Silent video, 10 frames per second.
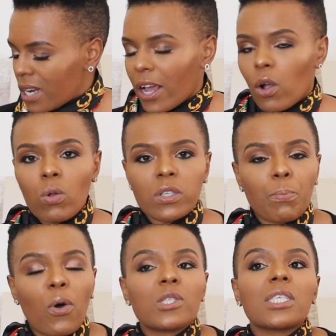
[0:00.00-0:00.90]
like Gold
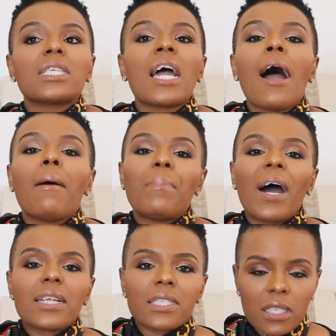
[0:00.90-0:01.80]
Deposit,
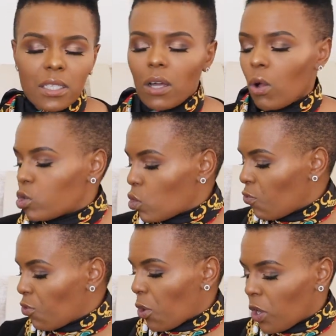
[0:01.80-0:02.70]
but also
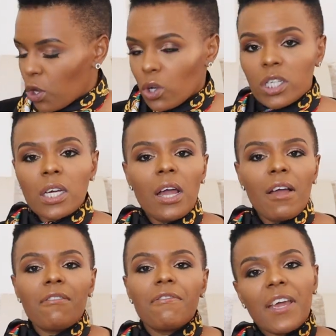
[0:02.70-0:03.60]
very good.
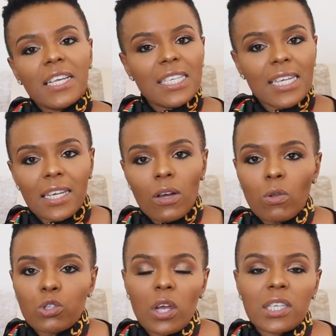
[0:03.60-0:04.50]
Fenty
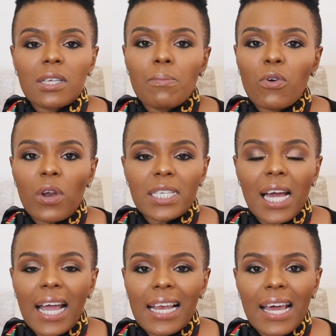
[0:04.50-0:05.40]
also has some great
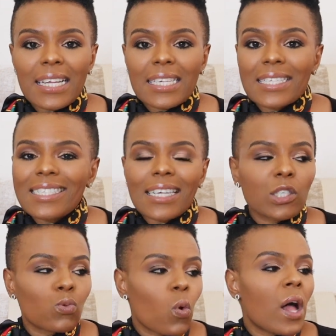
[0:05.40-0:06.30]
highlighters
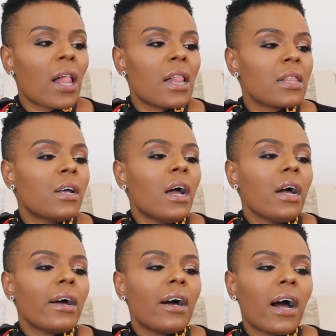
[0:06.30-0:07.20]
as well.
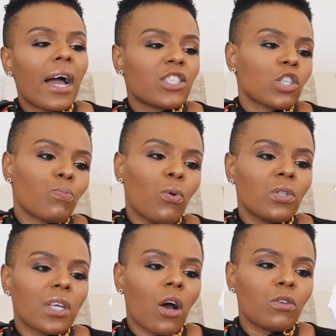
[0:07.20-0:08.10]
I just
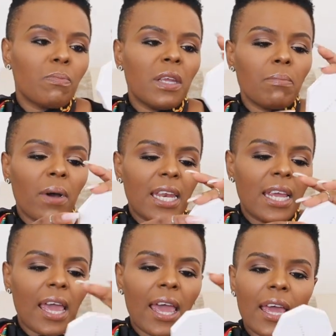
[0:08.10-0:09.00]
pulled out Mean
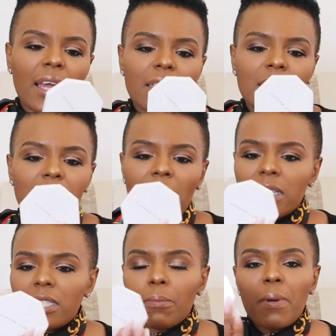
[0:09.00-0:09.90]
Money and
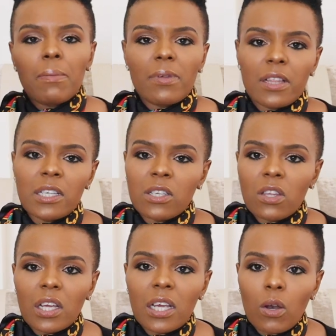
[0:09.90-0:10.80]
Hustler Baby. These are
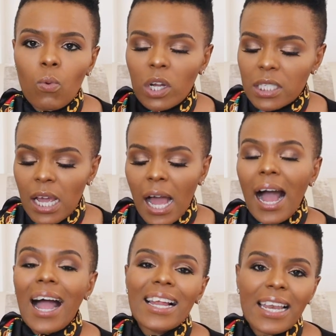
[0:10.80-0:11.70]
the kilowatt
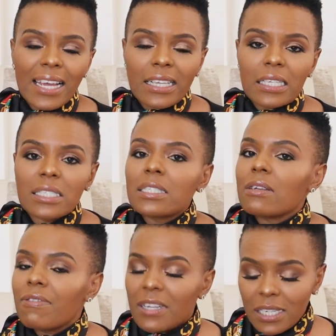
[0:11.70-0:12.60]

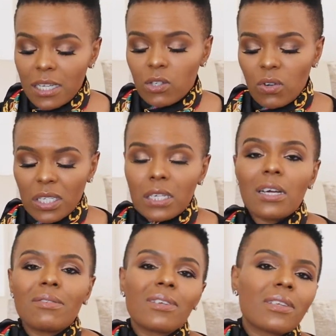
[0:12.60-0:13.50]
highlighters. Fenty
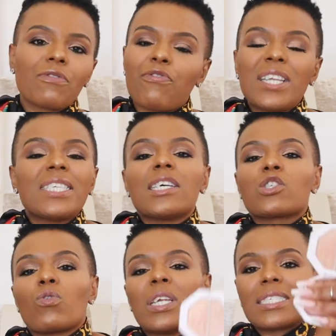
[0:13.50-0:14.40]

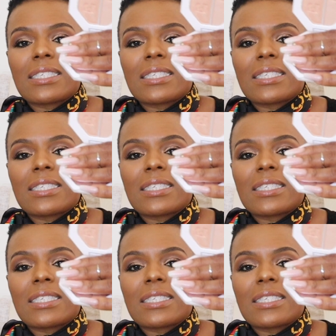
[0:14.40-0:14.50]
has great